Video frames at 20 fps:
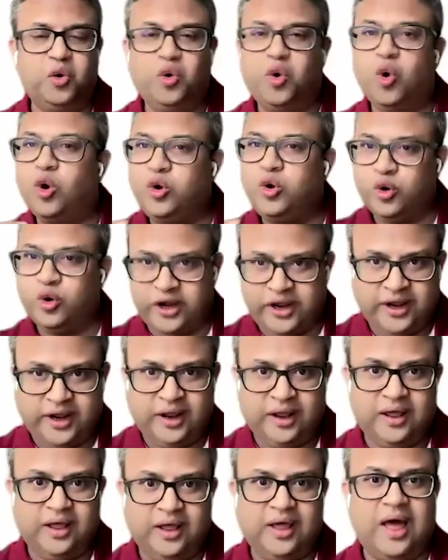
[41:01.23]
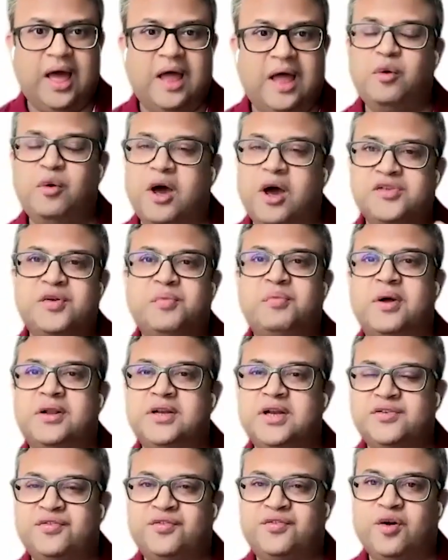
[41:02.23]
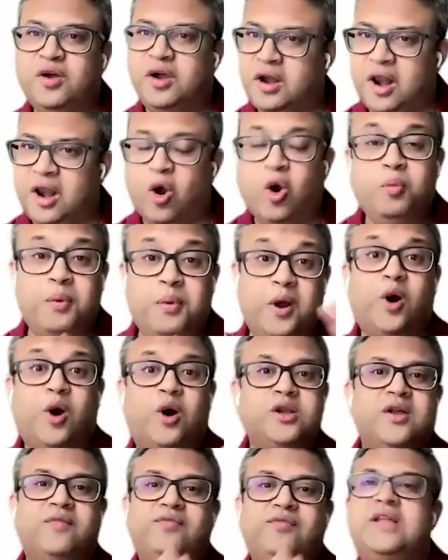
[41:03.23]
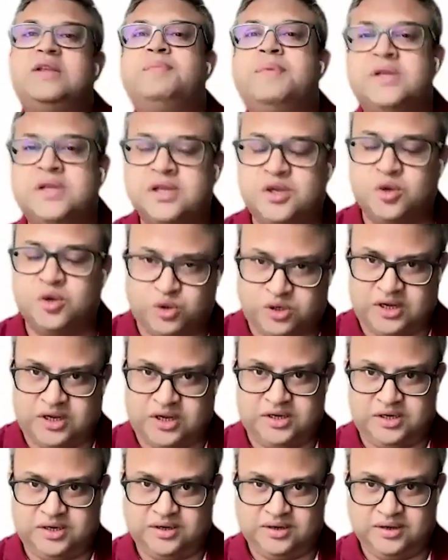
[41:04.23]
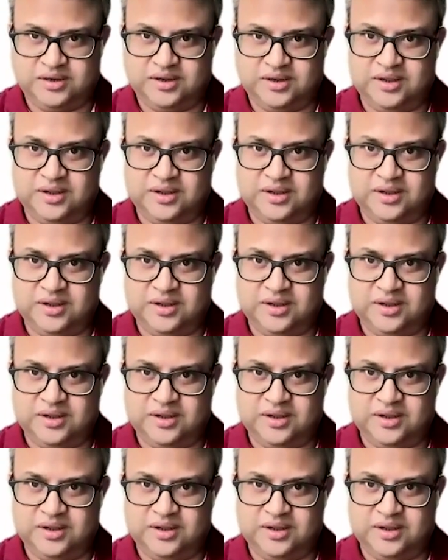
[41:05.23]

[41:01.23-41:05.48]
you go today and you ask for budget for cloud because of this business use case.